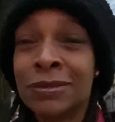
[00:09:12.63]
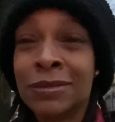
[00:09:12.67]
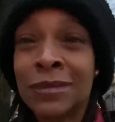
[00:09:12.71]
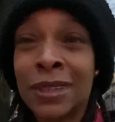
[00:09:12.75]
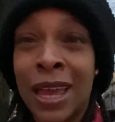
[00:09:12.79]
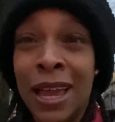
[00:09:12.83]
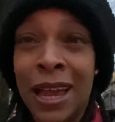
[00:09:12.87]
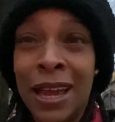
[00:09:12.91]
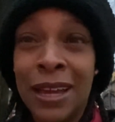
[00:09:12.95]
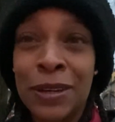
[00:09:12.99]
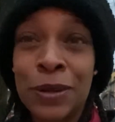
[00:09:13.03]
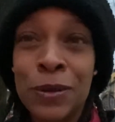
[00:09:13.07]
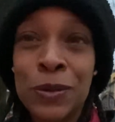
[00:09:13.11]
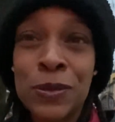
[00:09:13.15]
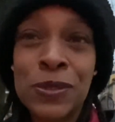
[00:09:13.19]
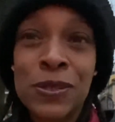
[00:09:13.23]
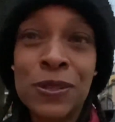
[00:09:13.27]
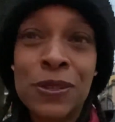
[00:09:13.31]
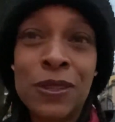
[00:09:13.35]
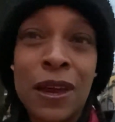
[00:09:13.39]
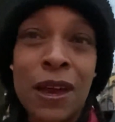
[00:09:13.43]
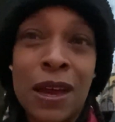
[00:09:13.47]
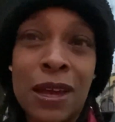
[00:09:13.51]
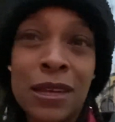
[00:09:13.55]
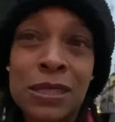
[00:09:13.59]
I go to
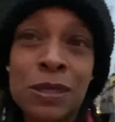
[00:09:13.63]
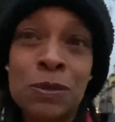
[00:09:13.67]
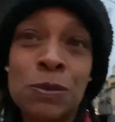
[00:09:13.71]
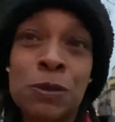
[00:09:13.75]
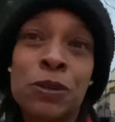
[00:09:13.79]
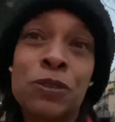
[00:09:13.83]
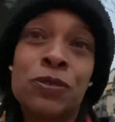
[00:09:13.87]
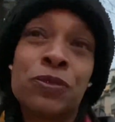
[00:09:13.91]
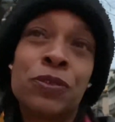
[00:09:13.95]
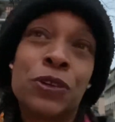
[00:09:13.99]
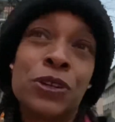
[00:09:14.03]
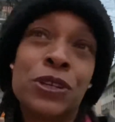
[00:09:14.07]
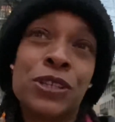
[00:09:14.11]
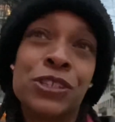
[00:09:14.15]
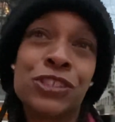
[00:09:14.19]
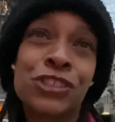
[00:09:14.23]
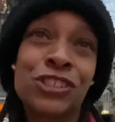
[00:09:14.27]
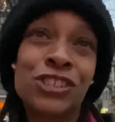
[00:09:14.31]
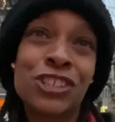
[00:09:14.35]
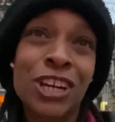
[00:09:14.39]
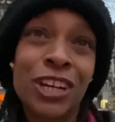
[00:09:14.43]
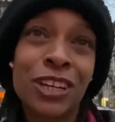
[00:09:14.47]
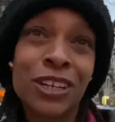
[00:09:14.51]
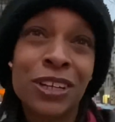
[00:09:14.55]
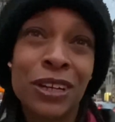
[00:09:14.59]
the hospital for his
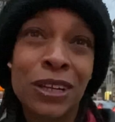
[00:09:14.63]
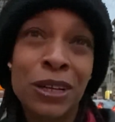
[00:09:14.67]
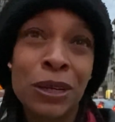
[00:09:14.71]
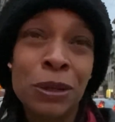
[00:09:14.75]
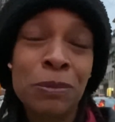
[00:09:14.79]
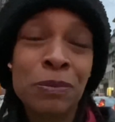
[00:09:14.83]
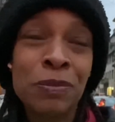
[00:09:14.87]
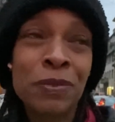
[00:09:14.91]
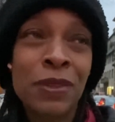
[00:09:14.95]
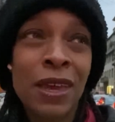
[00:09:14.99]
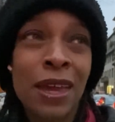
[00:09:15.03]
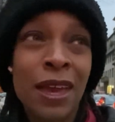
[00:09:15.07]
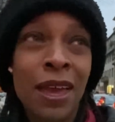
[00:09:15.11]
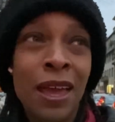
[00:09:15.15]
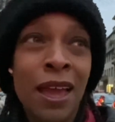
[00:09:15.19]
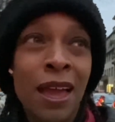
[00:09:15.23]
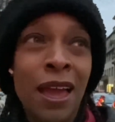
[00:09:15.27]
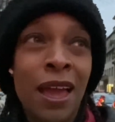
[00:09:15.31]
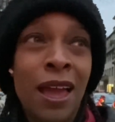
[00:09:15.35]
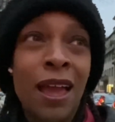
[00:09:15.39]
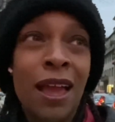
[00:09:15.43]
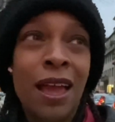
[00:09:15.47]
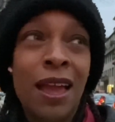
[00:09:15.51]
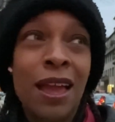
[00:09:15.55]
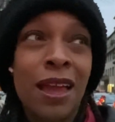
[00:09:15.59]
checkup.
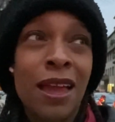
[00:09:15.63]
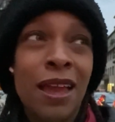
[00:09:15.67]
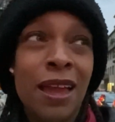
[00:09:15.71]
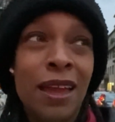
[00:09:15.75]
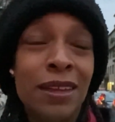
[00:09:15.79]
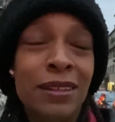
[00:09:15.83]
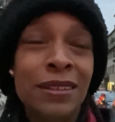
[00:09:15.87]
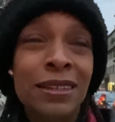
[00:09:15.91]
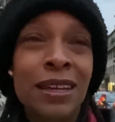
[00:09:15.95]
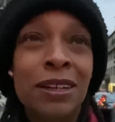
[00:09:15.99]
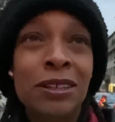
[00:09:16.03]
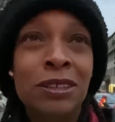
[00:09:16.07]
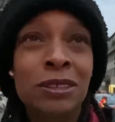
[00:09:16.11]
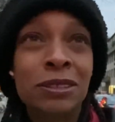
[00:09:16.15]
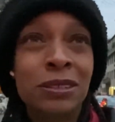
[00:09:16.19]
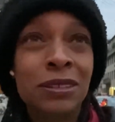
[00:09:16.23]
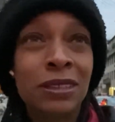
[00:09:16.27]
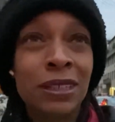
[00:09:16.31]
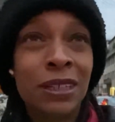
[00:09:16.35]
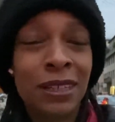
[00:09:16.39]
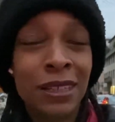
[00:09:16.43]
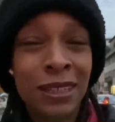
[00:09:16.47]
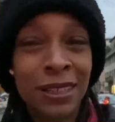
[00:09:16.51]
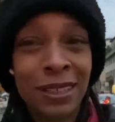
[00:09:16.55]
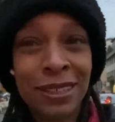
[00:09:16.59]
Now,
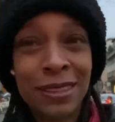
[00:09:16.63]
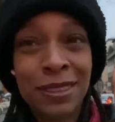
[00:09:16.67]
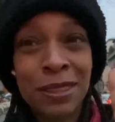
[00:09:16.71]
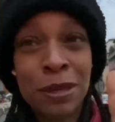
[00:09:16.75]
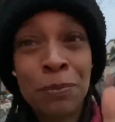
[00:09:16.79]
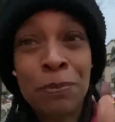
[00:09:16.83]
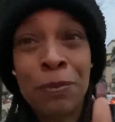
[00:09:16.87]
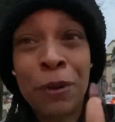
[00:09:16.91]
the